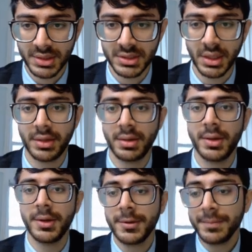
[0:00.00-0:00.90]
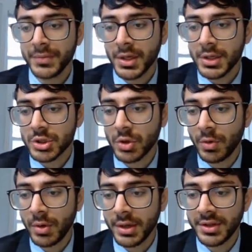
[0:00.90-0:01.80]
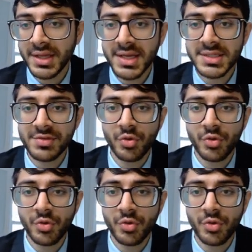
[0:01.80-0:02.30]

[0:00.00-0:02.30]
This slide. So the thing is,